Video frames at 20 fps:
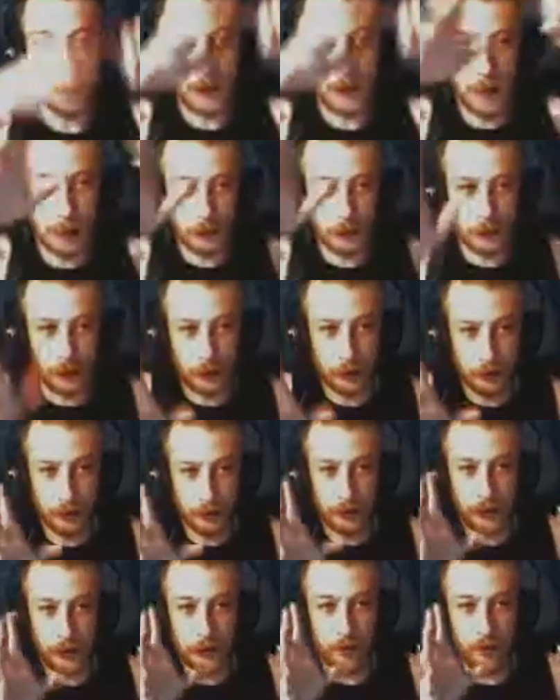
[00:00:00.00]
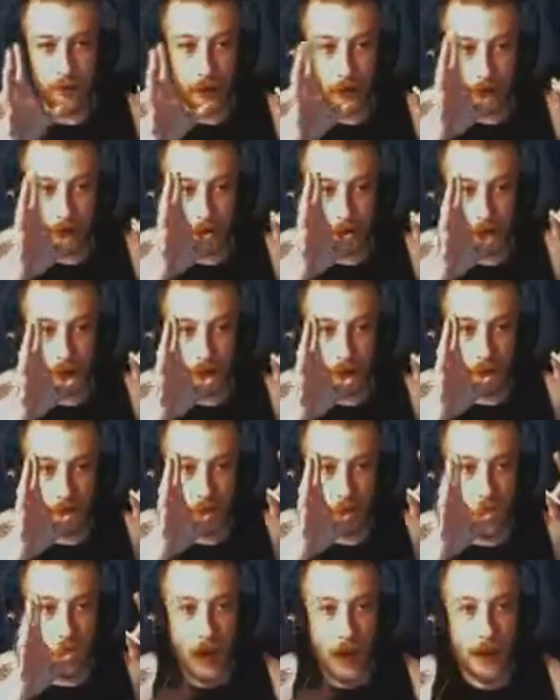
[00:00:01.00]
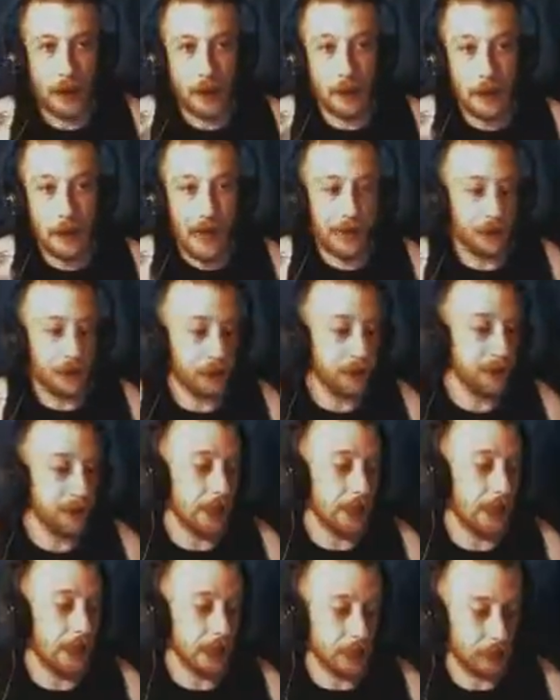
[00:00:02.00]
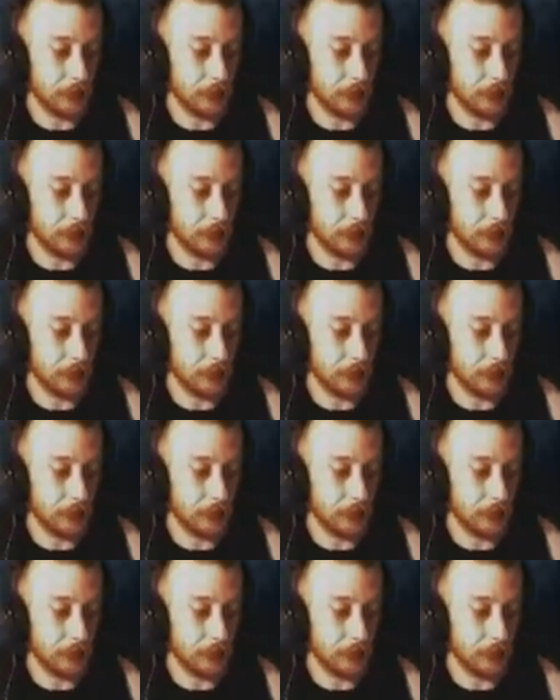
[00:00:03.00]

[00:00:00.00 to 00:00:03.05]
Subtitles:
has a specific way it lashes out.